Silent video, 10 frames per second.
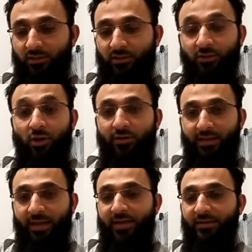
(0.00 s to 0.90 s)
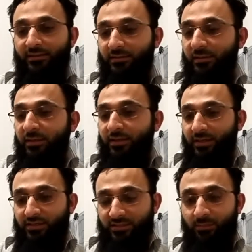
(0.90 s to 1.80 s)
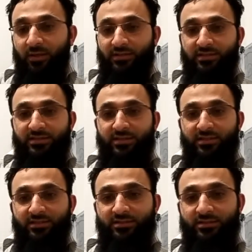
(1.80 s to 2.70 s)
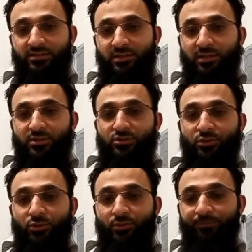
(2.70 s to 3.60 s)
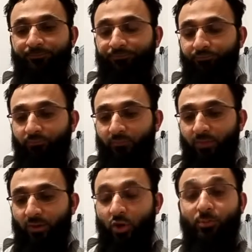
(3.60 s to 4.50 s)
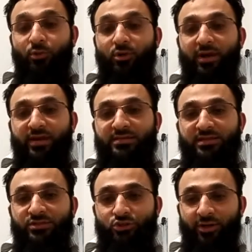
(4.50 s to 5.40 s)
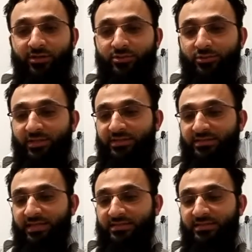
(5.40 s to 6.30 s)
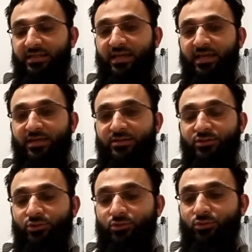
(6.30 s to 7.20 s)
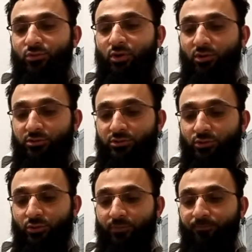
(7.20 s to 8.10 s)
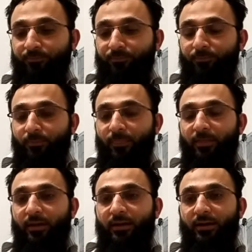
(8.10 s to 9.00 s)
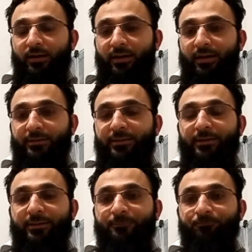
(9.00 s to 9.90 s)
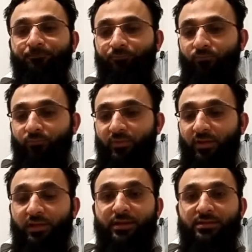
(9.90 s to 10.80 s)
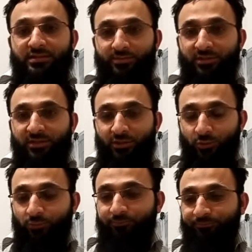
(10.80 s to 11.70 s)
not add it in some other sentences. So hope you guys enjoyed today's lesson, and you also had learned something new.